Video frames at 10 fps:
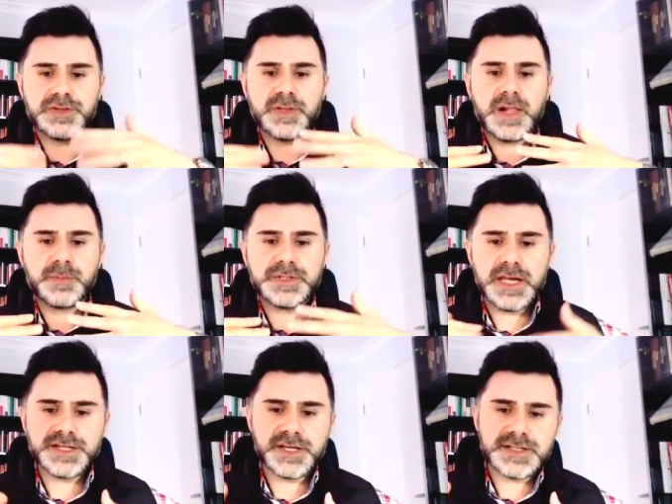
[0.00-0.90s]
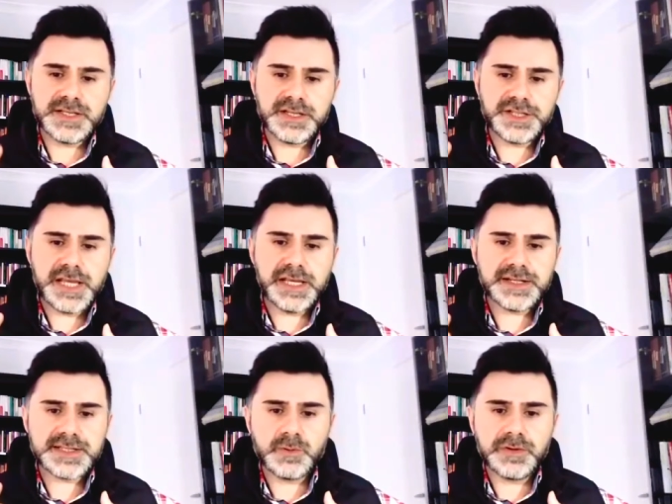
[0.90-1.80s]
and the palpitations and the
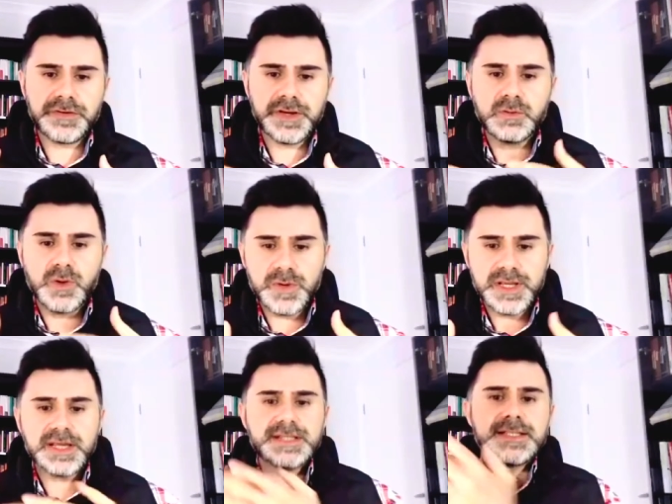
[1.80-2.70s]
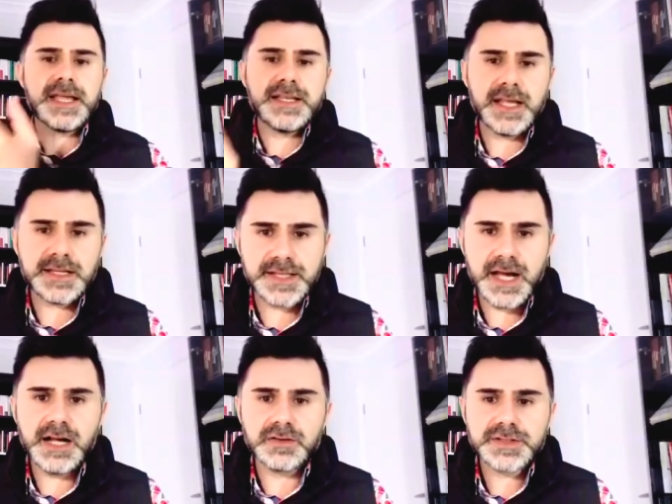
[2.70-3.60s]
shakiness that we feel when we extend
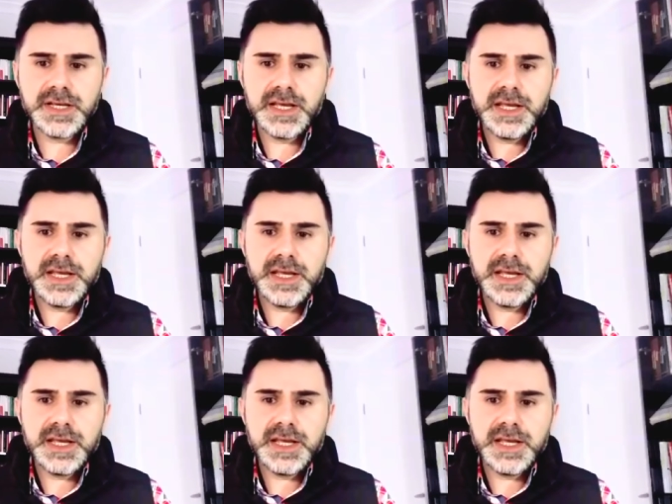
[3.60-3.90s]
ourselves